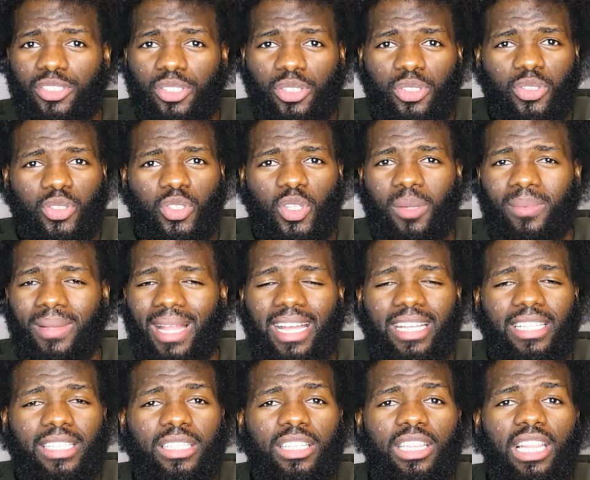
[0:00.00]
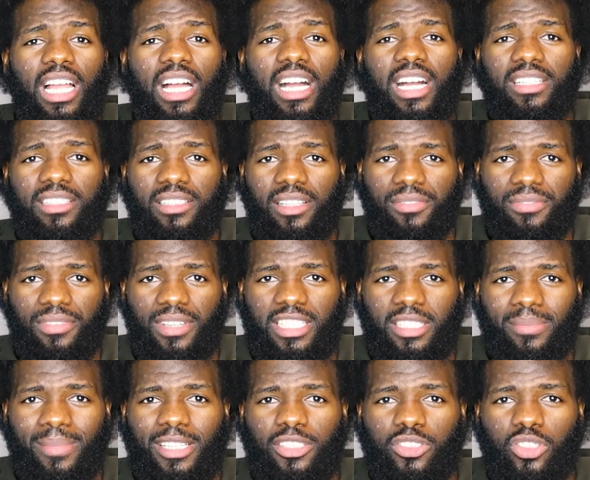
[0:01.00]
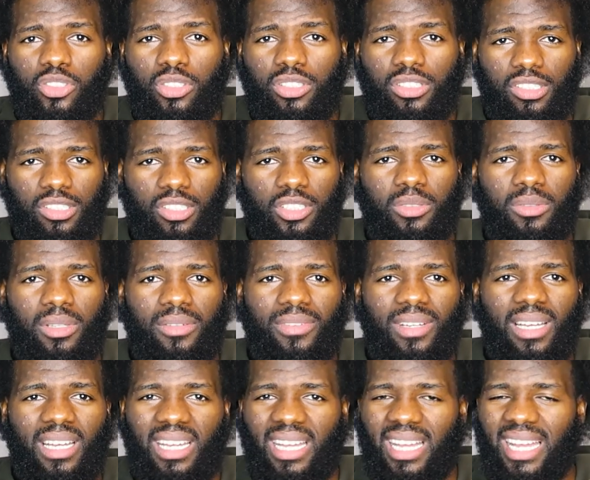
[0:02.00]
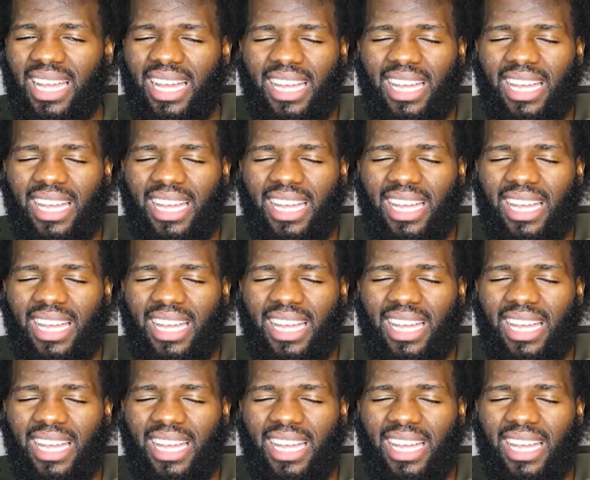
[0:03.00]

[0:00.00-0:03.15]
YouTube, like learn the things, make sure you're good with it.